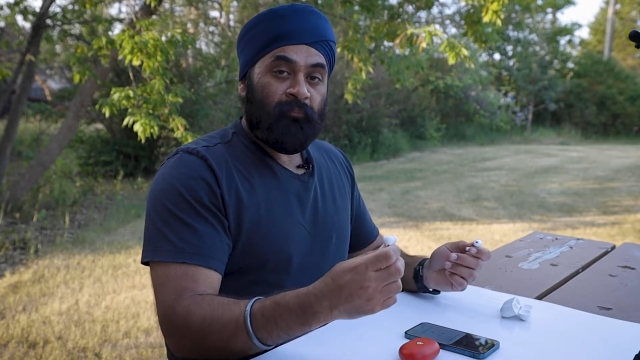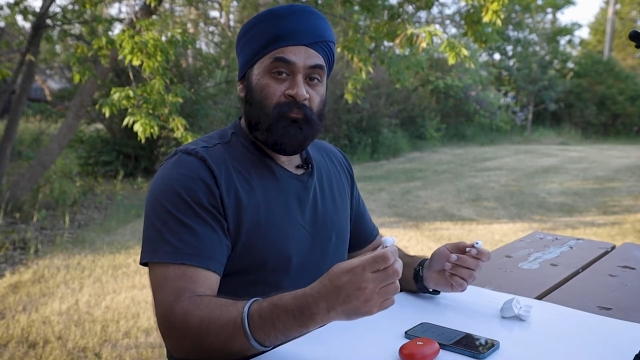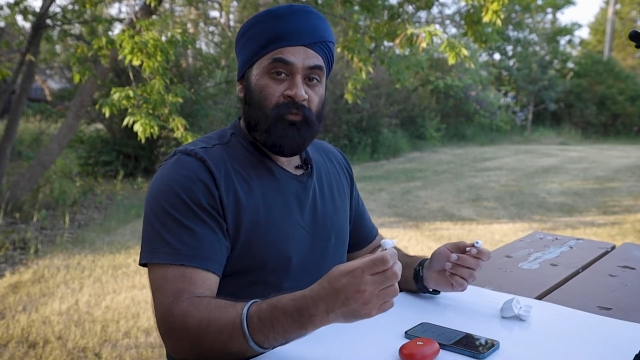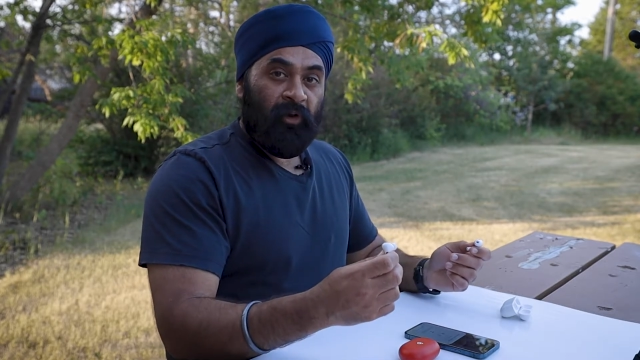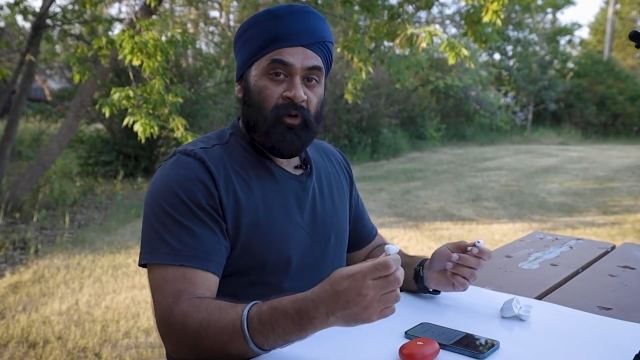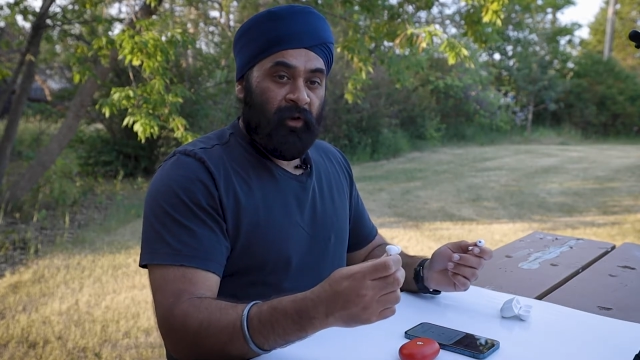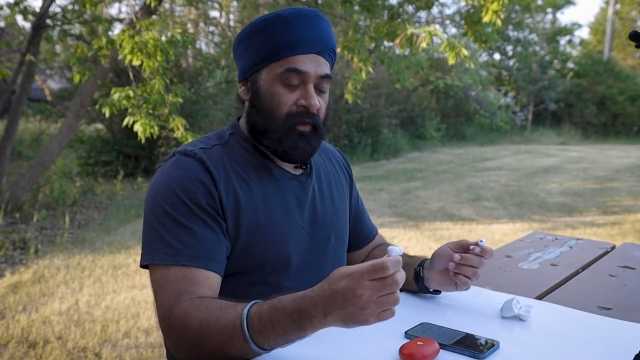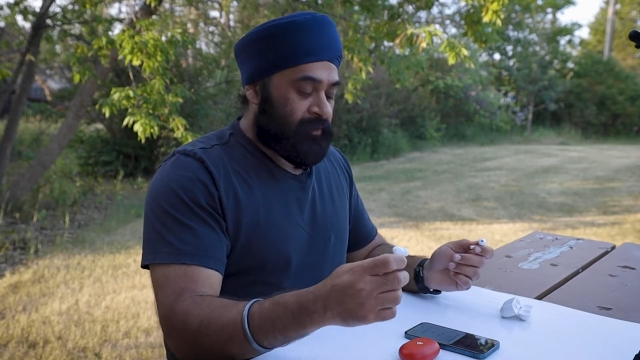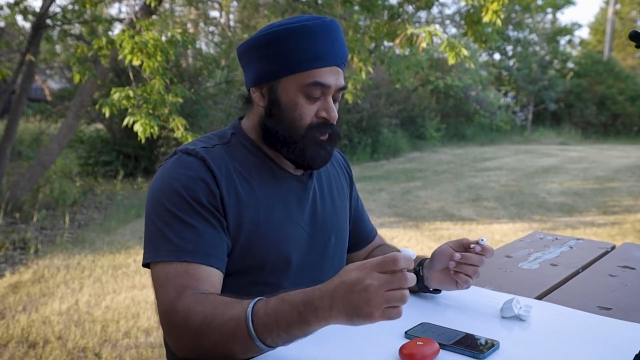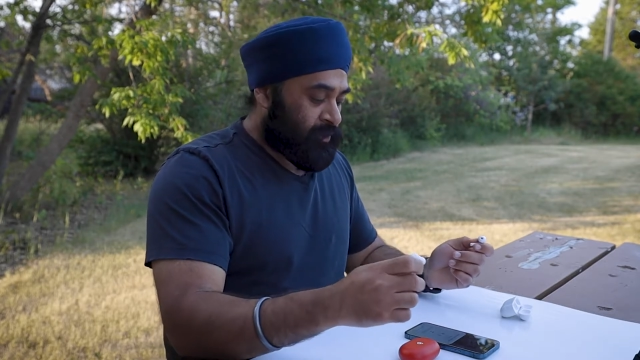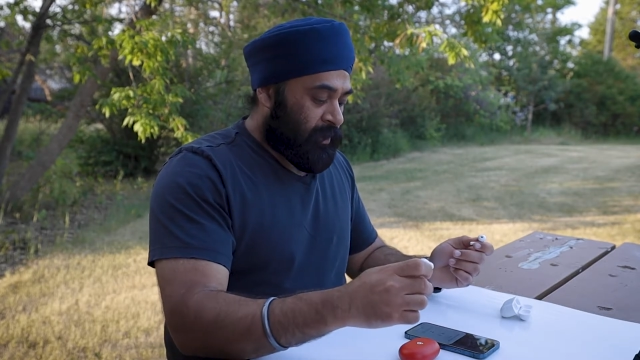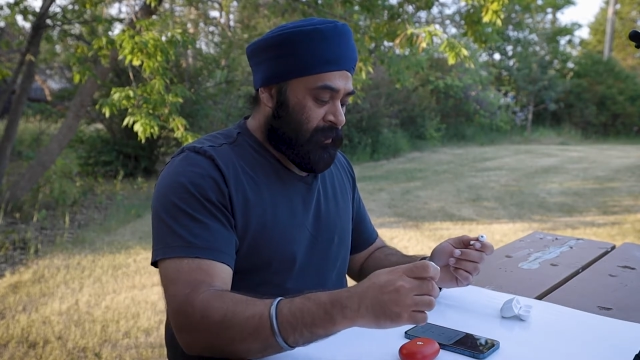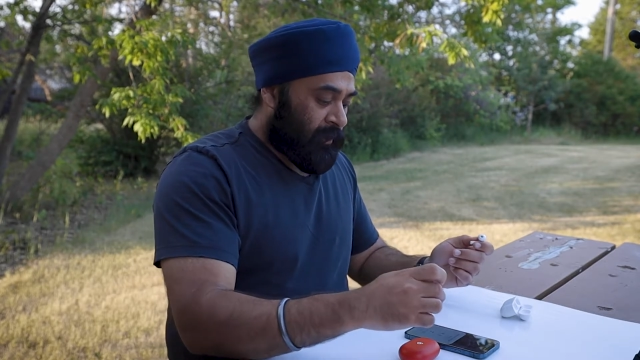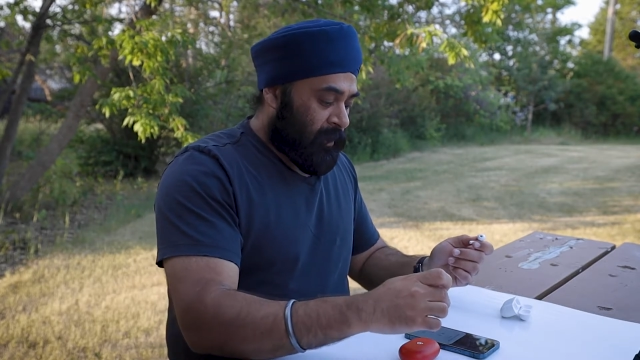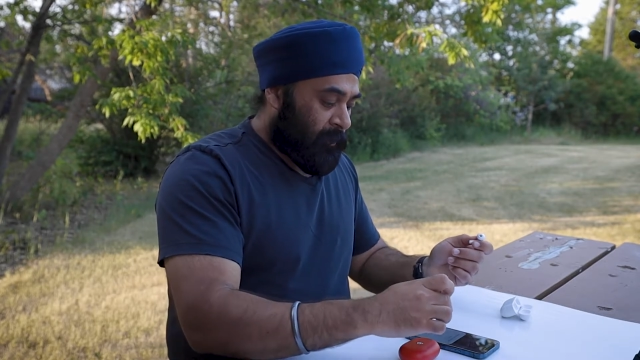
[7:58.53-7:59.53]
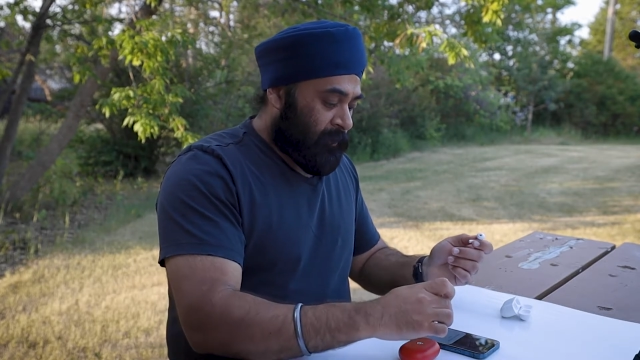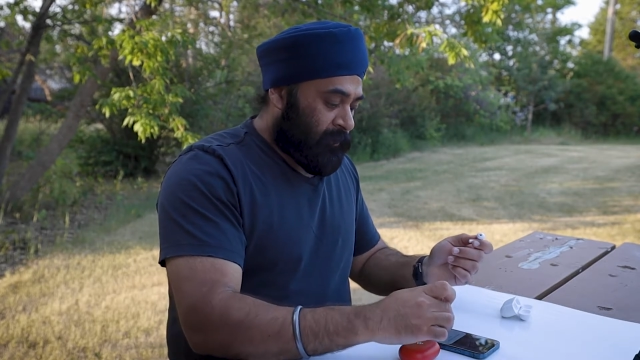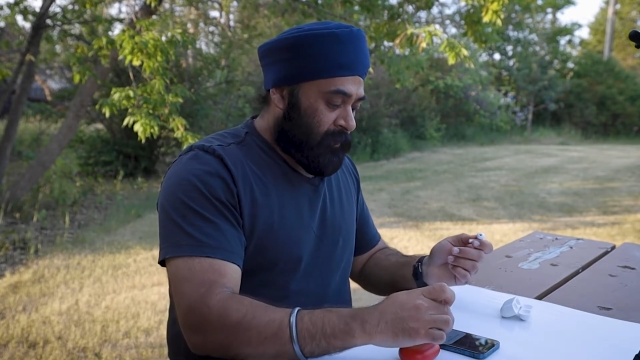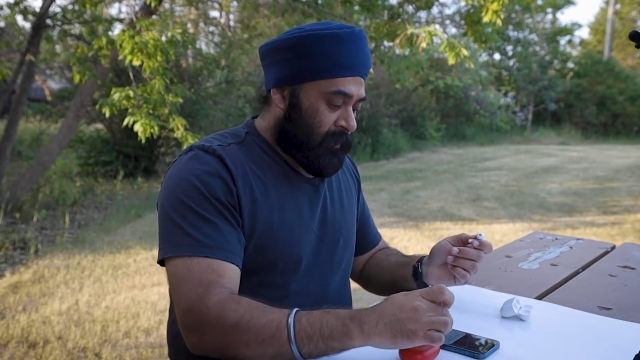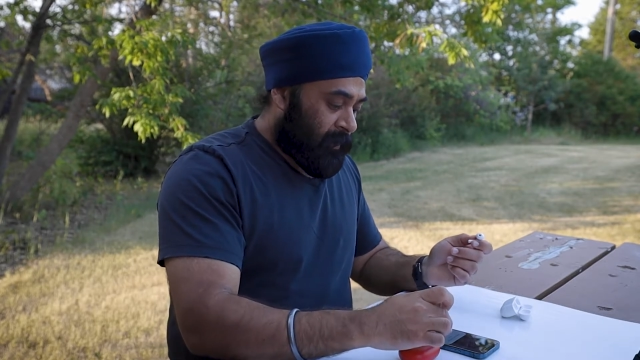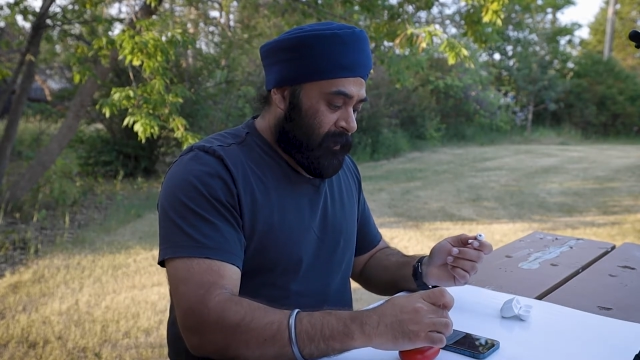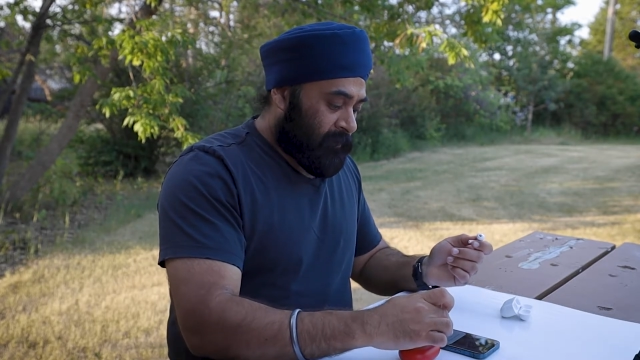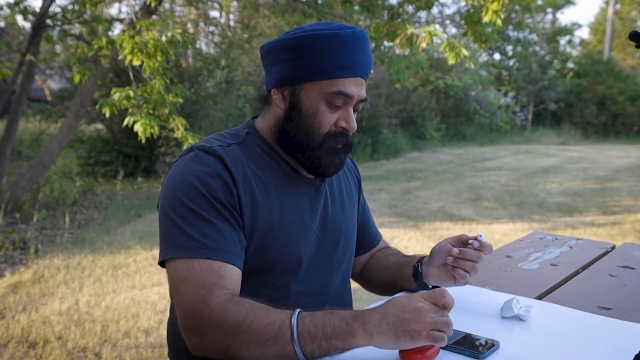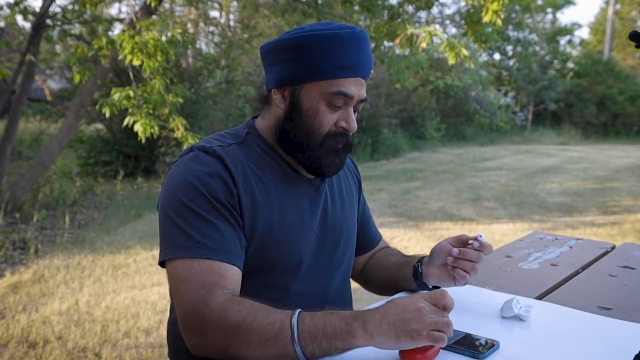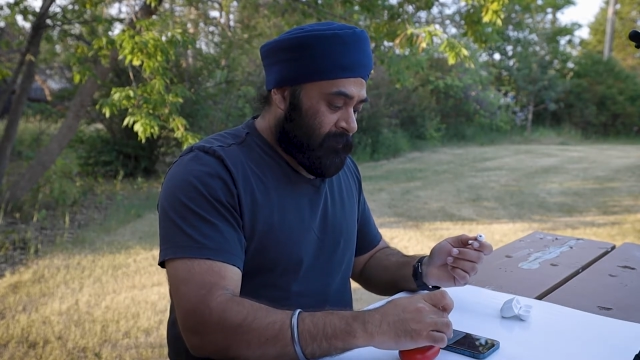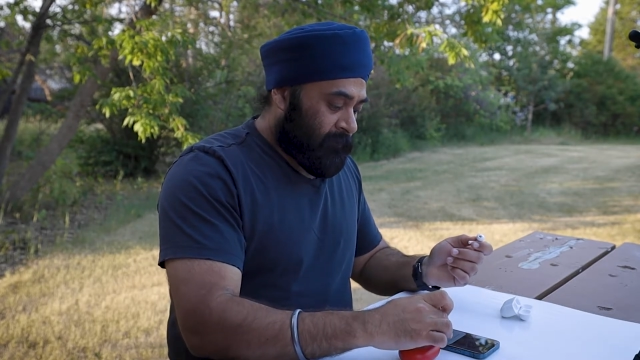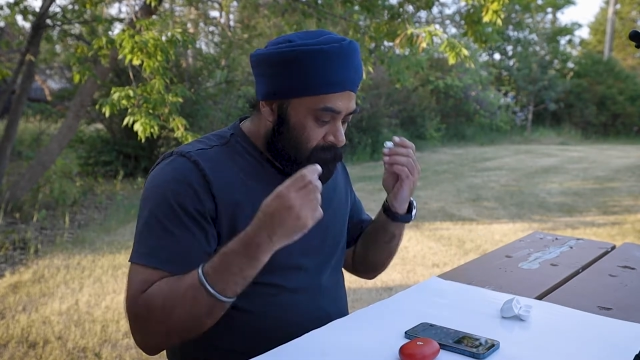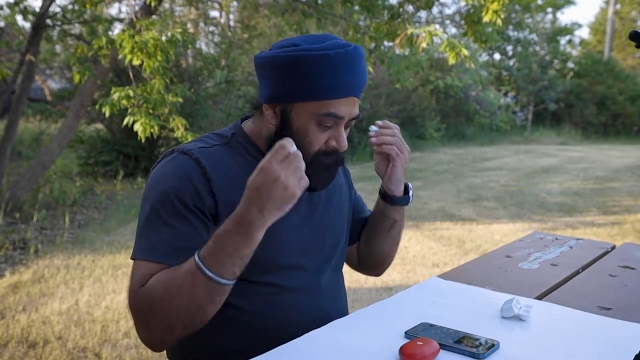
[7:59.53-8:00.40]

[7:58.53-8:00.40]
Figured I'd share that with you guys.